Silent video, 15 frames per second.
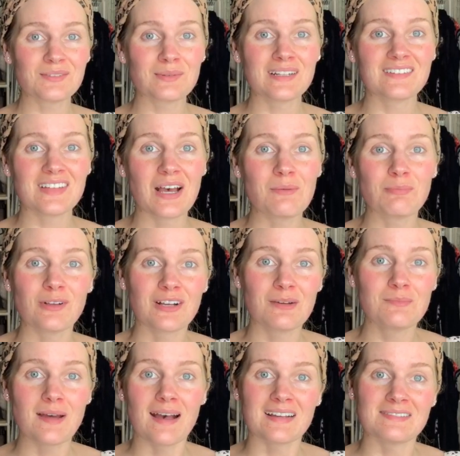what is up?
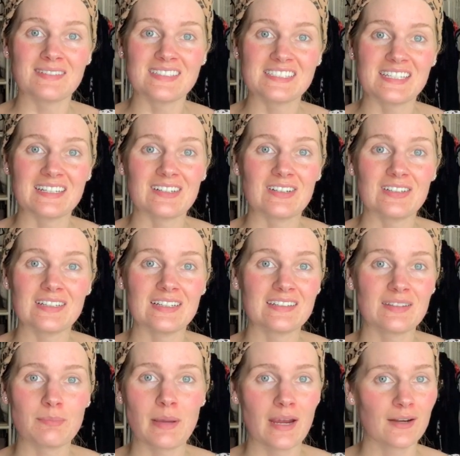Welcome back to my channel.
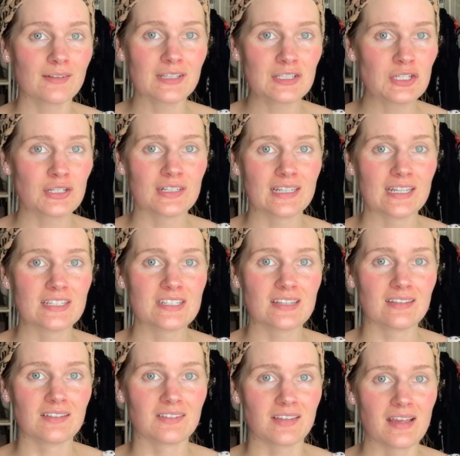It's apparently turning into
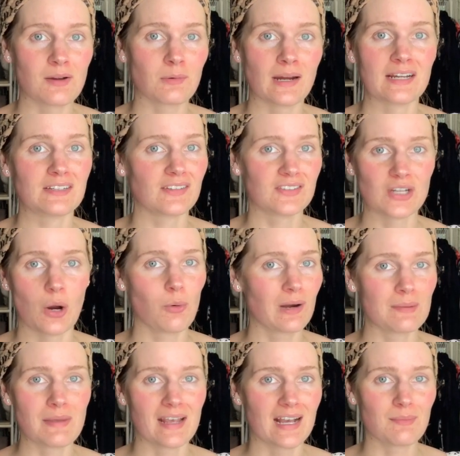this thing where I just don't
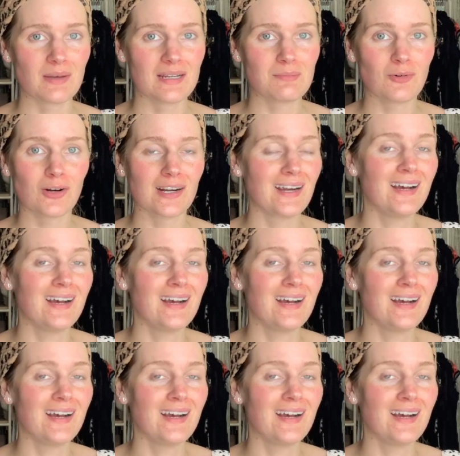wear makeup anymore